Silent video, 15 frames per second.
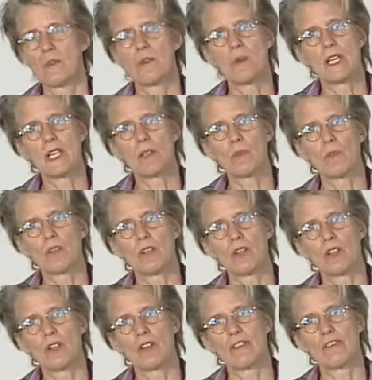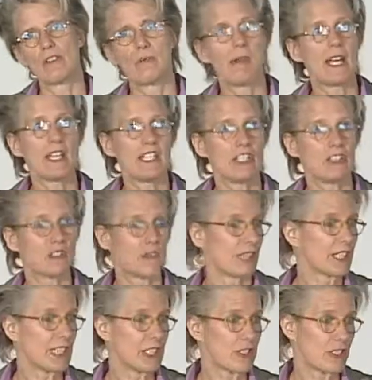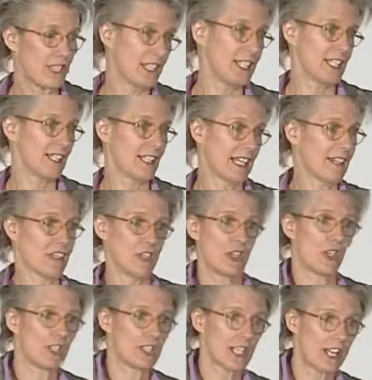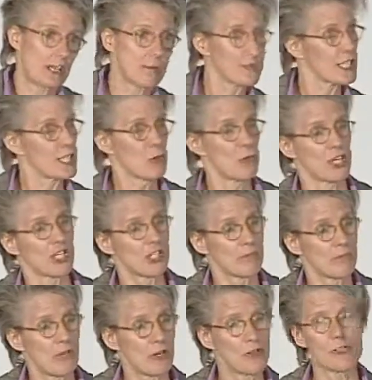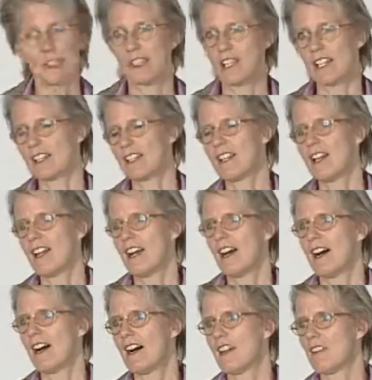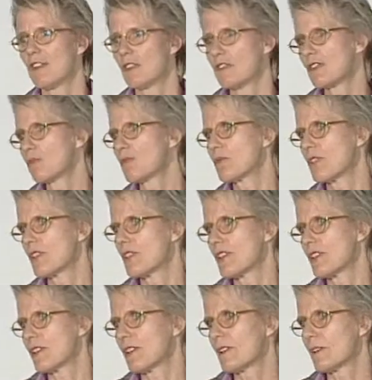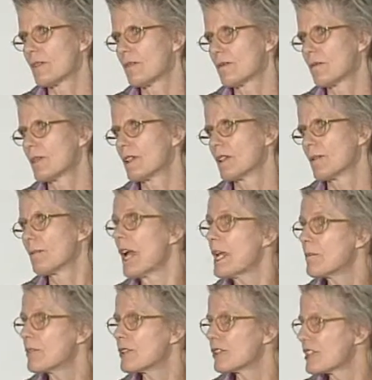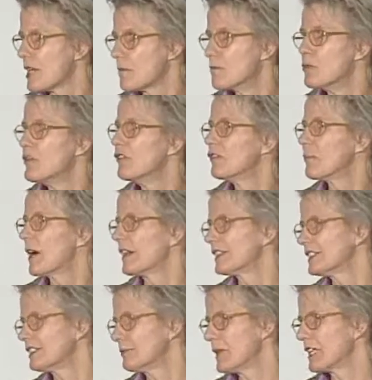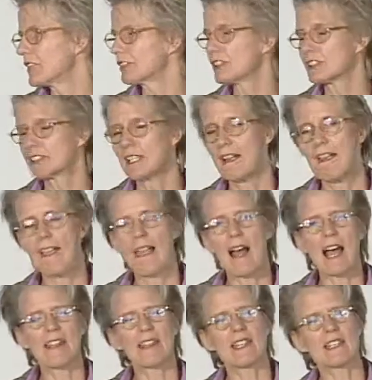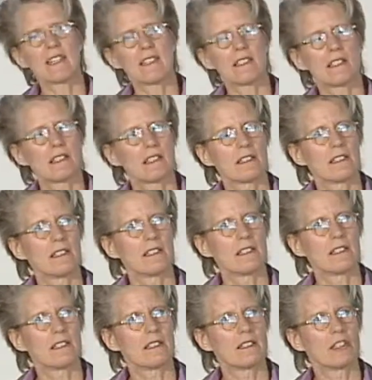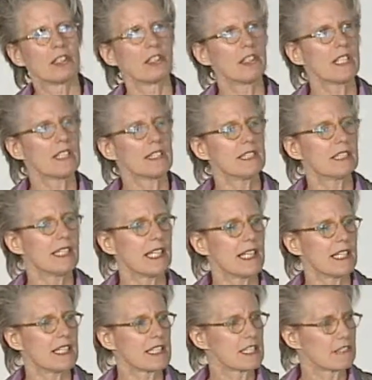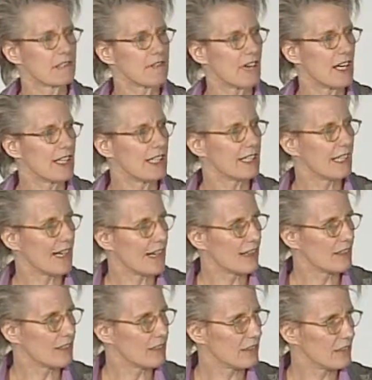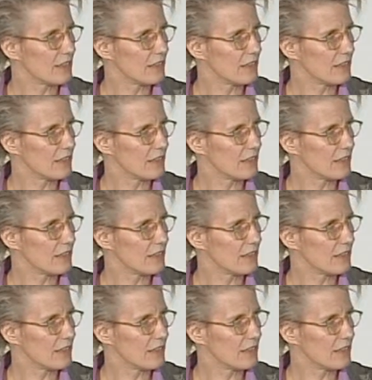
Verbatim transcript: We were, for many years, really interested in like the New York Times and the Washington Post, and uh, those were the uh, papers that moved policymakers. I think the trick today is finding out